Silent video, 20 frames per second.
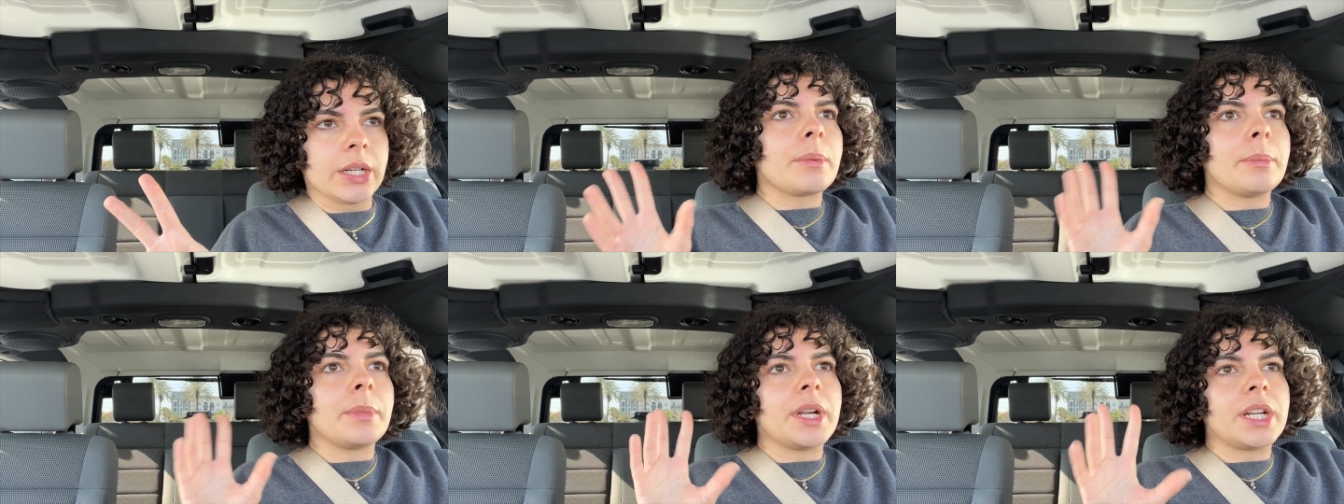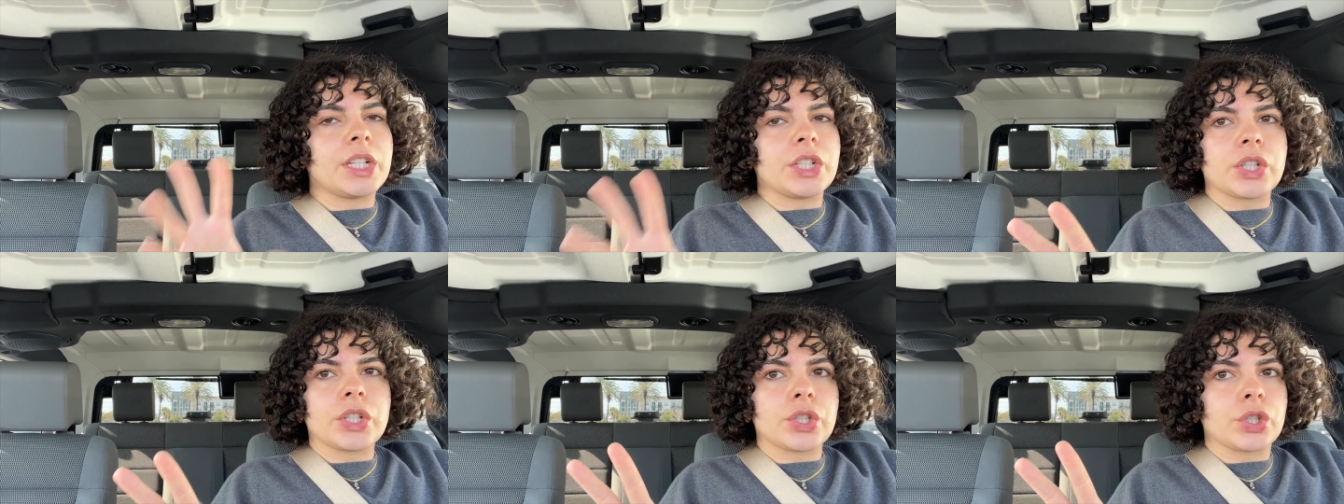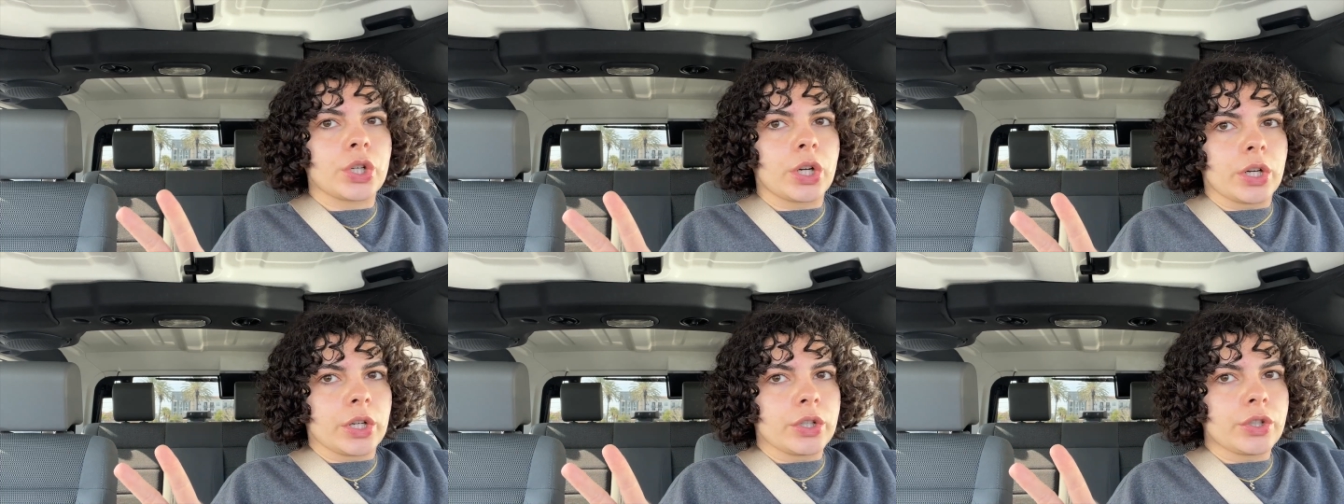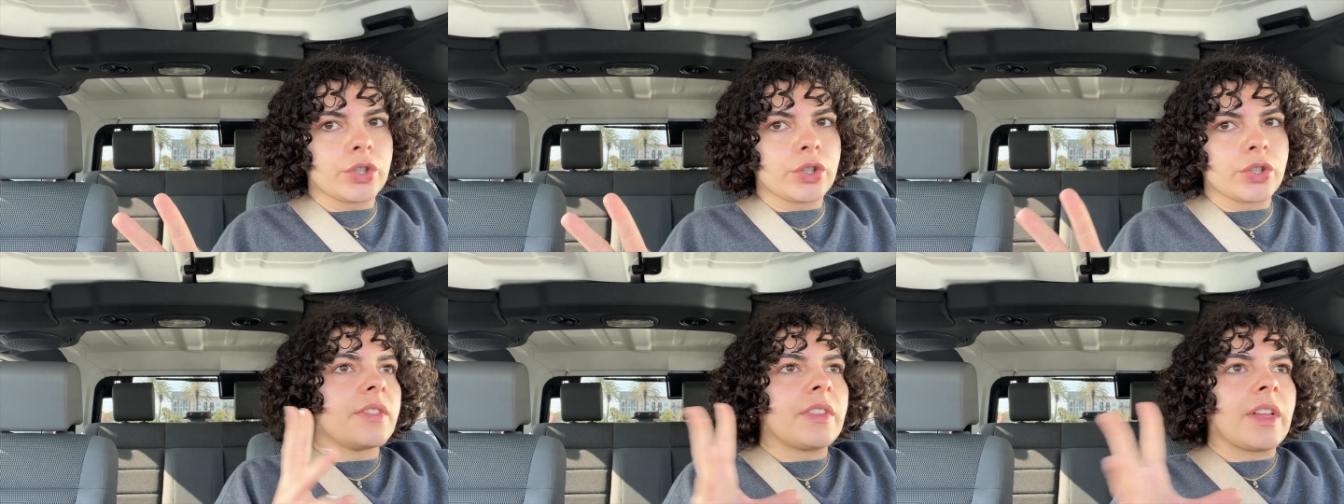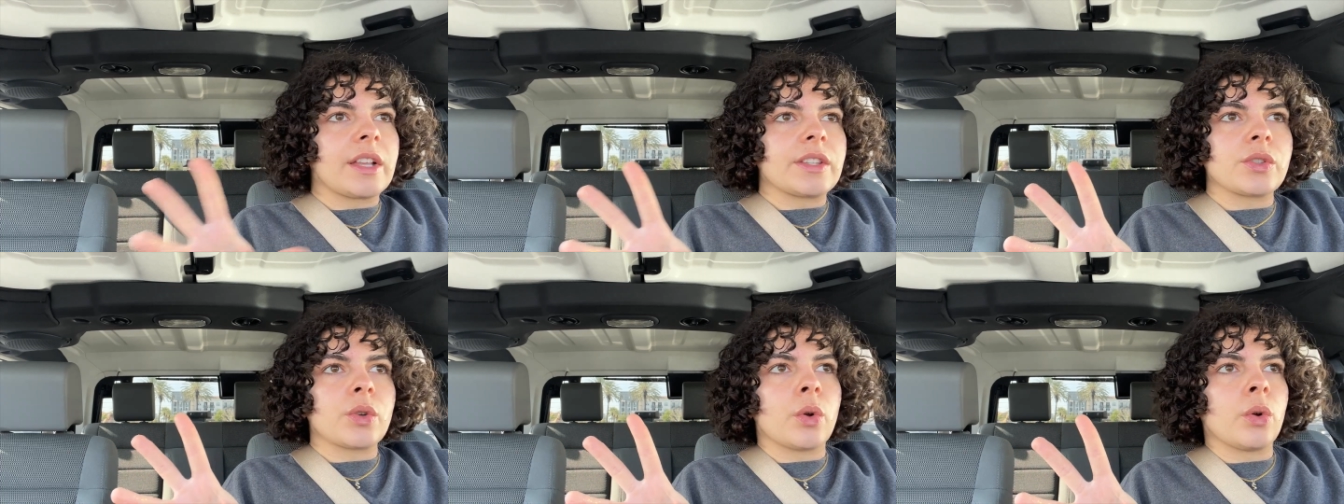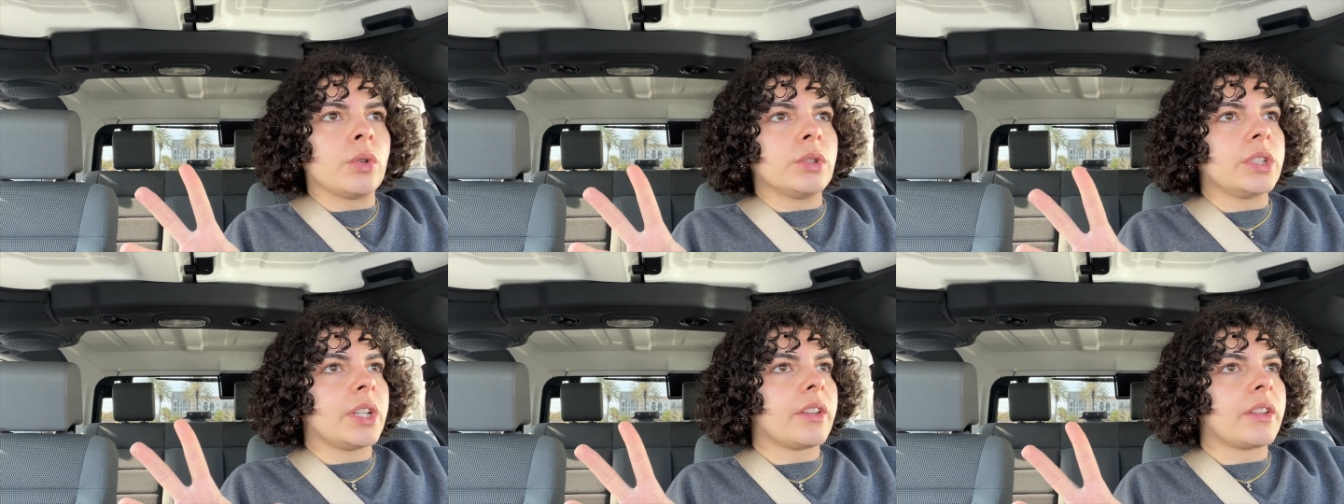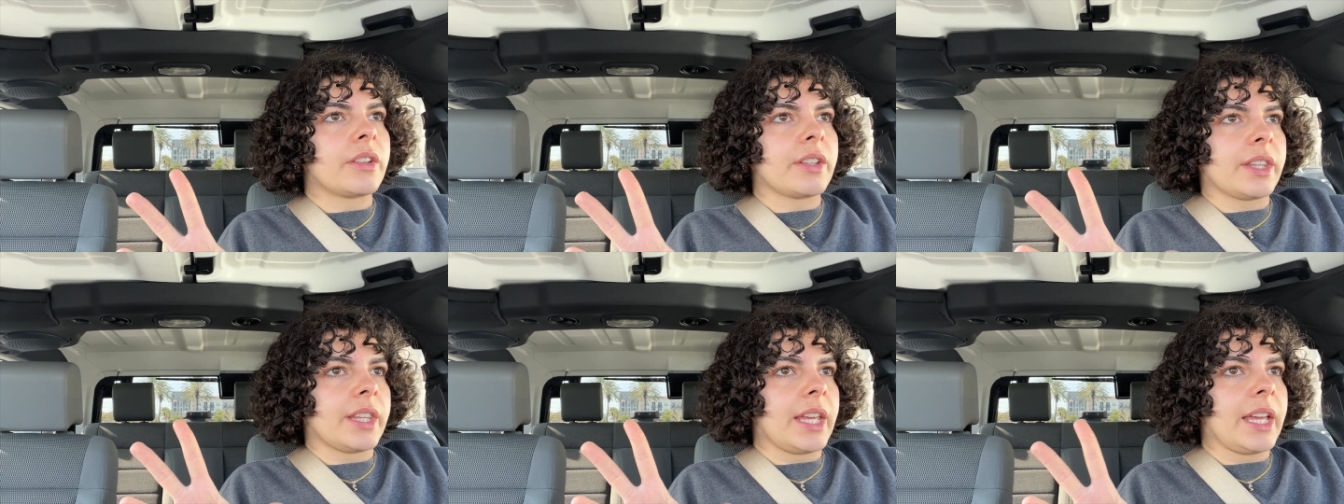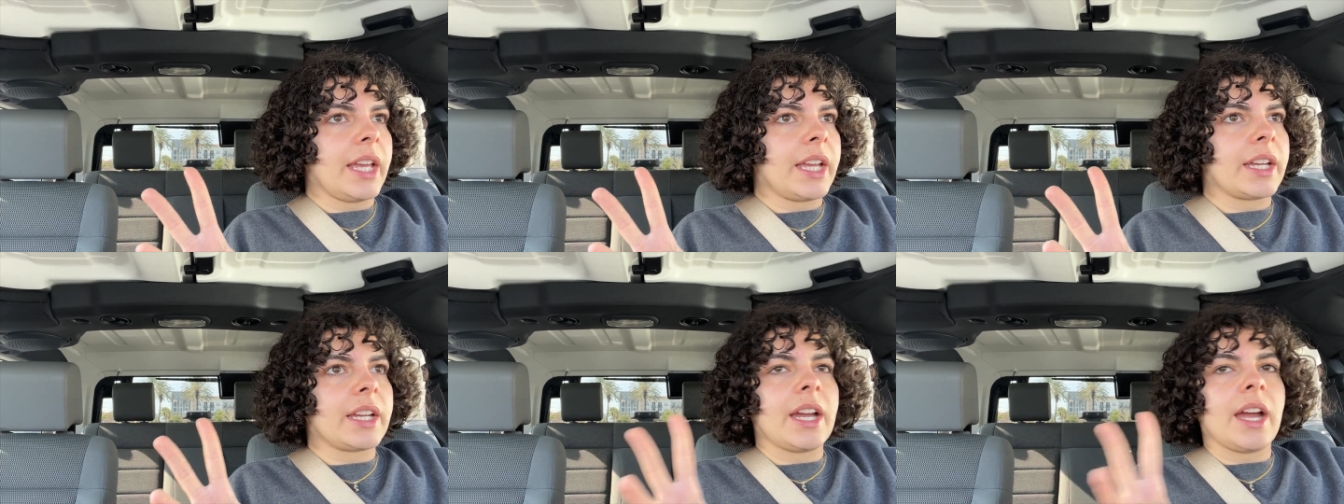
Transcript: money to church. That's a whole nother thing.